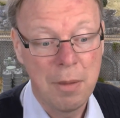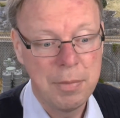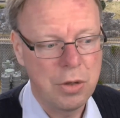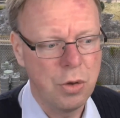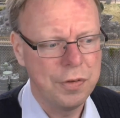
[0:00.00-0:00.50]

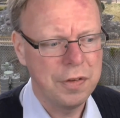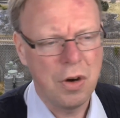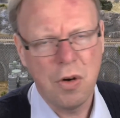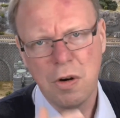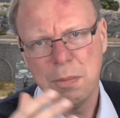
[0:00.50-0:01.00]
because it
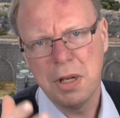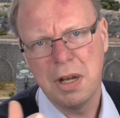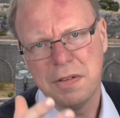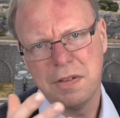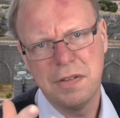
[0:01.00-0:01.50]

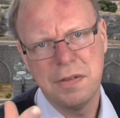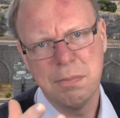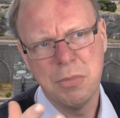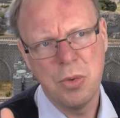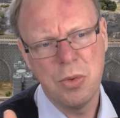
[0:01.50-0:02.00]
harmonizes
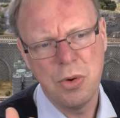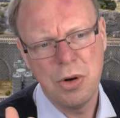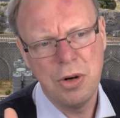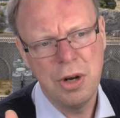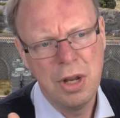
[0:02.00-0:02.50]

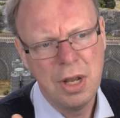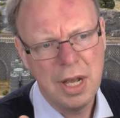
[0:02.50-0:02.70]
more,